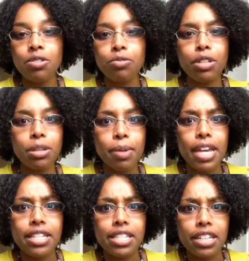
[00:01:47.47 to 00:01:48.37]
really
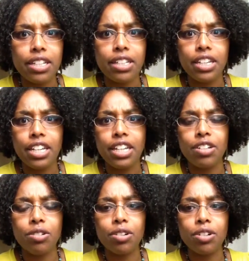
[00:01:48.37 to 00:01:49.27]
bad
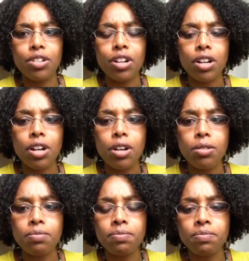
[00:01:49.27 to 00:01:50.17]
cellulite or
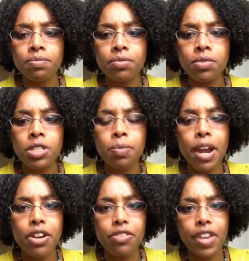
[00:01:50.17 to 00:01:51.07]
um,
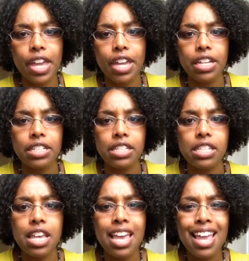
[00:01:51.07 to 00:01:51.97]
spider
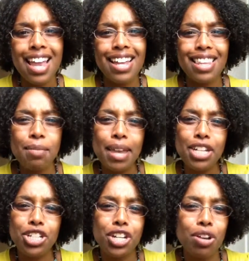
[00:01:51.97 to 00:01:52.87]
veins, and they
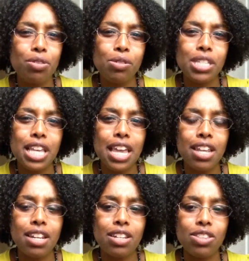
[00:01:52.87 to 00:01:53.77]
make jokes,
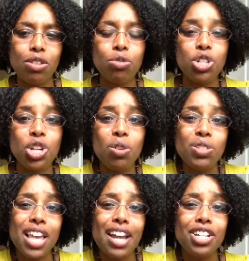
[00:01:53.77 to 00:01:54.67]
and those
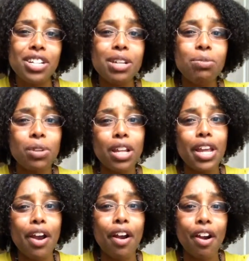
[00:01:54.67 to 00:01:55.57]
jokes actually
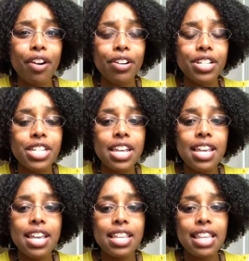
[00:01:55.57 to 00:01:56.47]
really hurt.
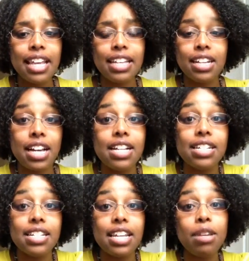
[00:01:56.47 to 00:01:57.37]
They
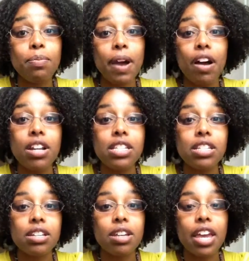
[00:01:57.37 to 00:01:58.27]
cut deep,
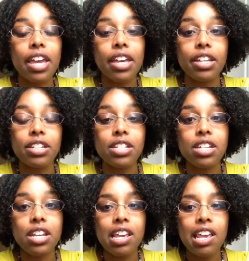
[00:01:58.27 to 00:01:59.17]
honestly,
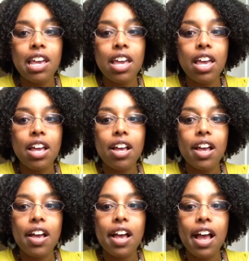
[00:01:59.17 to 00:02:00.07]
and
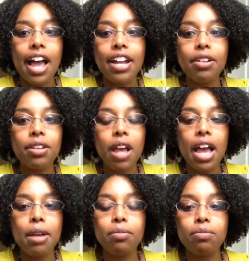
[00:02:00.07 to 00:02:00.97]
I,
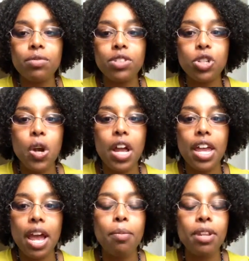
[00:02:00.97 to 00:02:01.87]
I'm
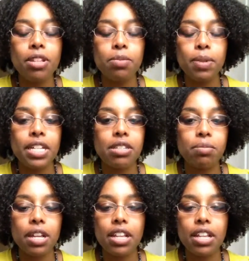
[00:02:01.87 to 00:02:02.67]
trying, I'm in this place in my